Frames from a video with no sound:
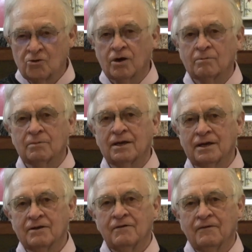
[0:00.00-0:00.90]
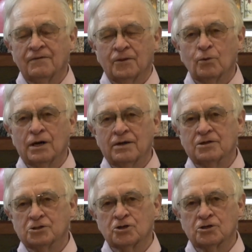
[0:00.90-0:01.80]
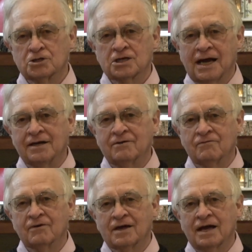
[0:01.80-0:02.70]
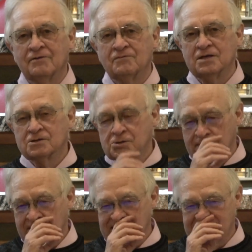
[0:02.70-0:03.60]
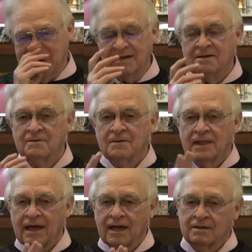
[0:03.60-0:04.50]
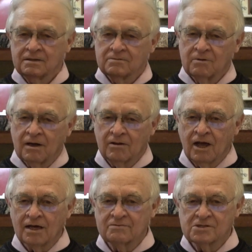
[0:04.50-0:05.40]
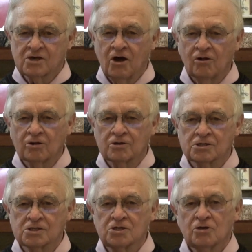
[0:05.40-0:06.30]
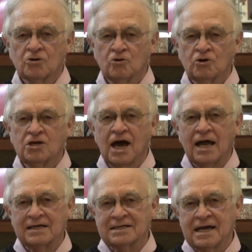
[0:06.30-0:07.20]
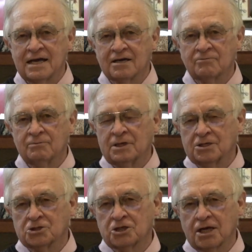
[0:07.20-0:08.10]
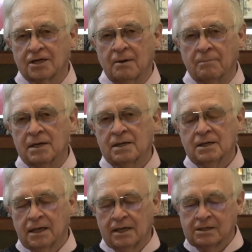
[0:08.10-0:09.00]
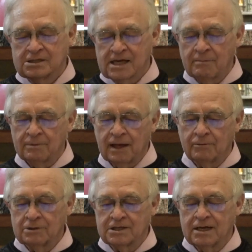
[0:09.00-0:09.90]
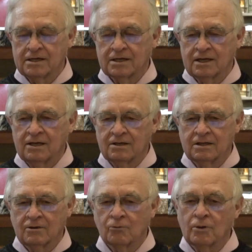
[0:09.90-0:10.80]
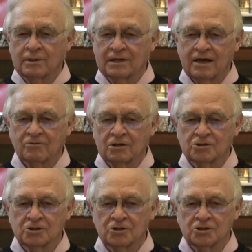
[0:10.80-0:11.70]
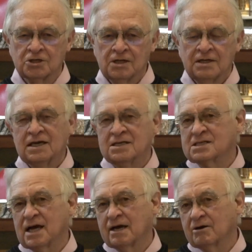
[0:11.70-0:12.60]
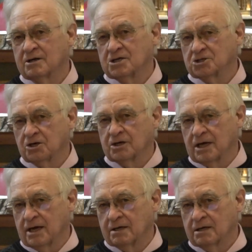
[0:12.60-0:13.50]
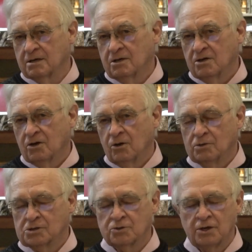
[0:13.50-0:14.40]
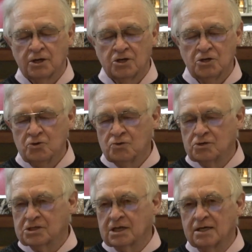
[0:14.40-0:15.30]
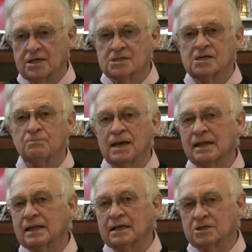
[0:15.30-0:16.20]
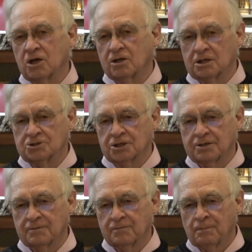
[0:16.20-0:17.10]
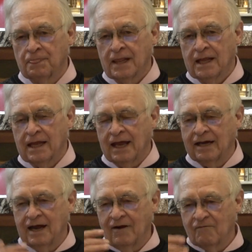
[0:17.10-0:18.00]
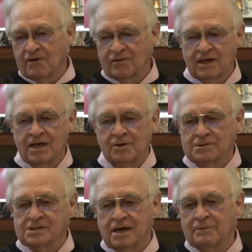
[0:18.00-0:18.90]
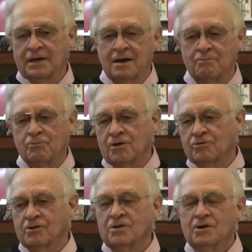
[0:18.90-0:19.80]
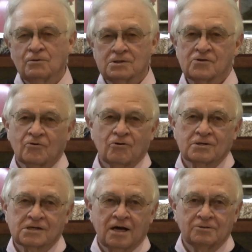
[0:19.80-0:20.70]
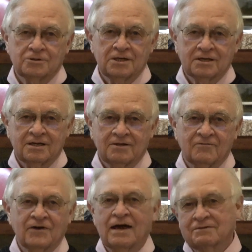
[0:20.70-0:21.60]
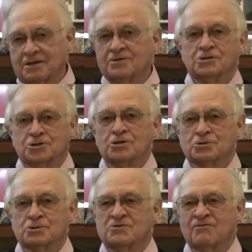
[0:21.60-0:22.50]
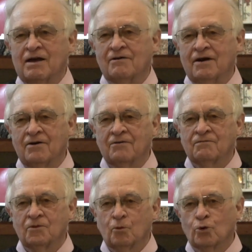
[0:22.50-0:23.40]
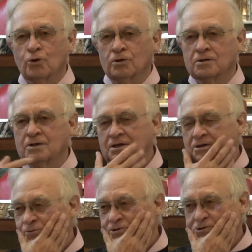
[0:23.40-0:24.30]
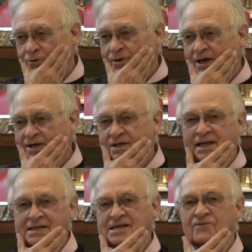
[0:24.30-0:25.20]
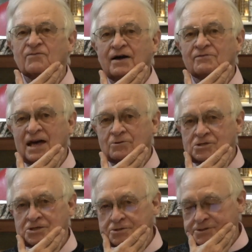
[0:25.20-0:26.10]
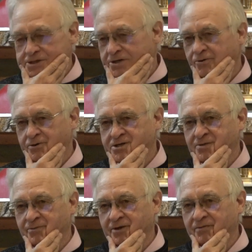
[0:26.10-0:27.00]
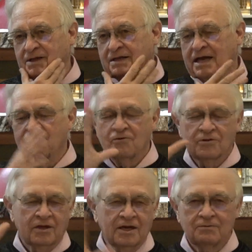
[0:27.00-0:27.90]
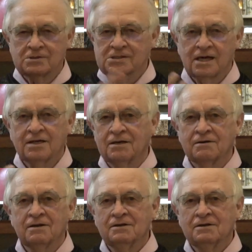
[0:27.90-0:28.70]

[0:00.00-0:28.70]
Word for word: normally the way the church kind of kind of deals with this thing. And a lot of scholars could not take being shut up. An example I would take in the Roman Catholic Church is Teilhard de Chardin, who was doing huge studies in paleontology. And everything he was coming up with was, of course, contradicting the fact that the church was found, uh, the world was created, let's say, 5,000 years ago or something. Everything he was studying